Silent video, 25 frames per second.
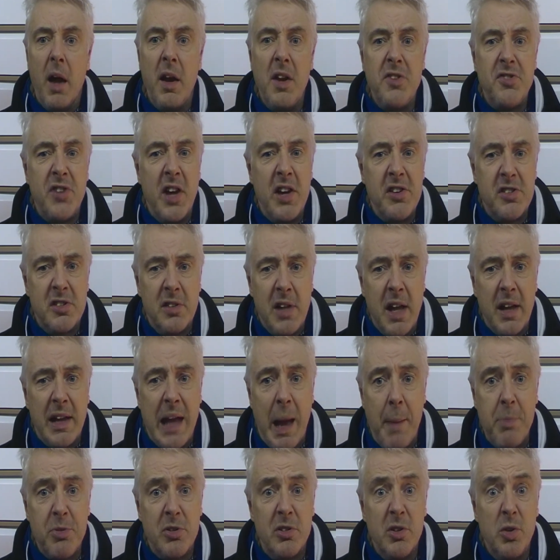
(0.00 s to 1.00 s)
And it tasted
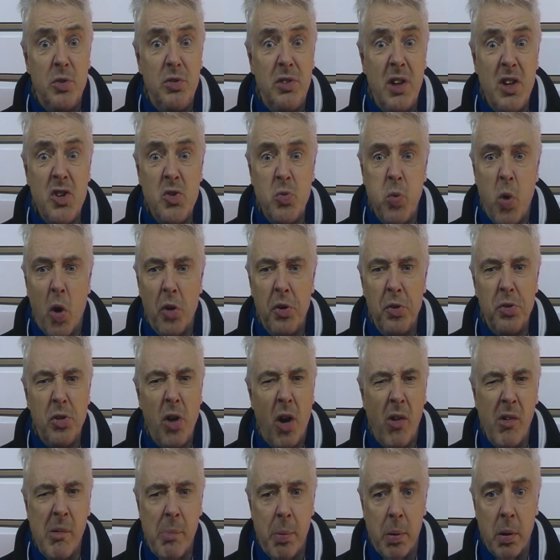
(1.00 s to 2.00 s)
like absolute dishwater. It was
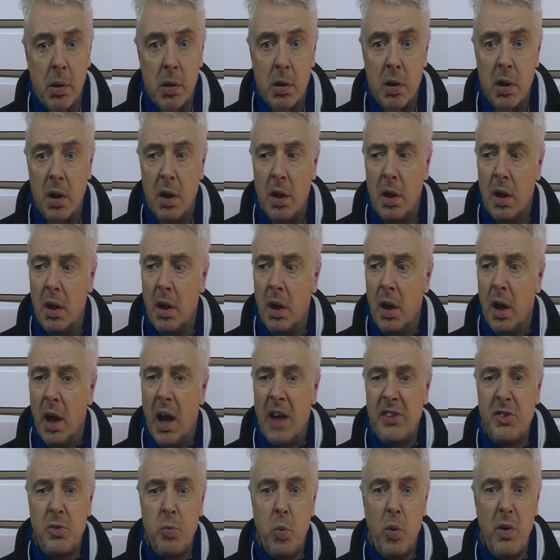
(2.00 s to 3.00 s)
horrible.
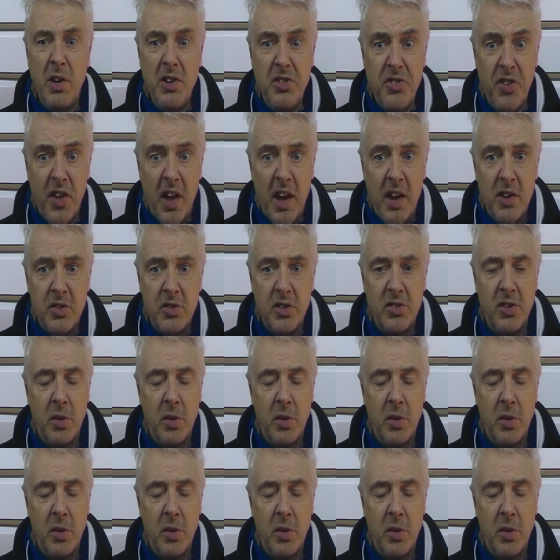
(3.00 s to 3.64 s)
I said, what is this?